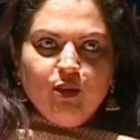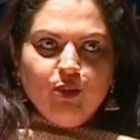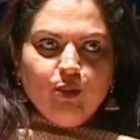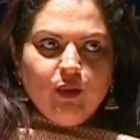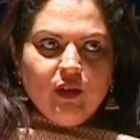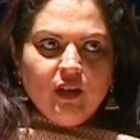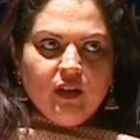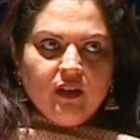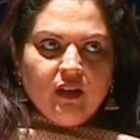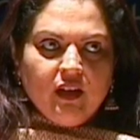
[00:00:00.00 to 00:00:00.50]

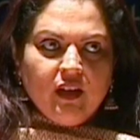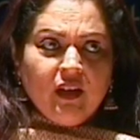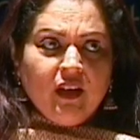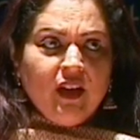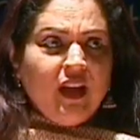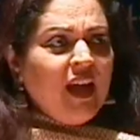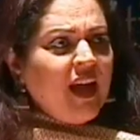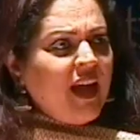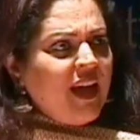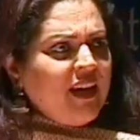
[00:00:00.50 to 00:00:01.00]
new
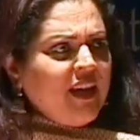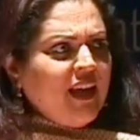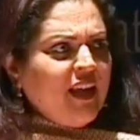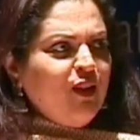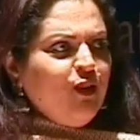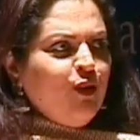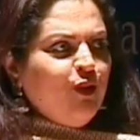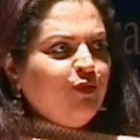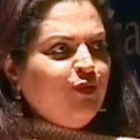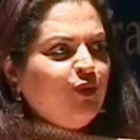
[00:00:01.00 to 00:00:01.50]
learning. And
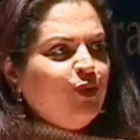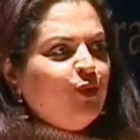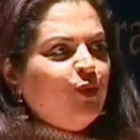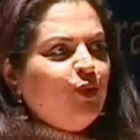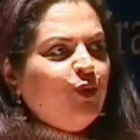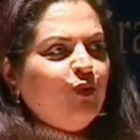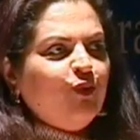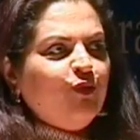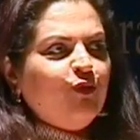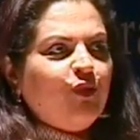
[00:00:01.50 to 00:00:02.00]
any of you
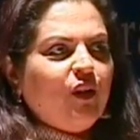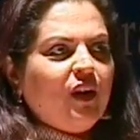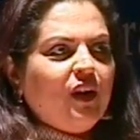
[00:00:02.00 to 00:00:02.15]
who've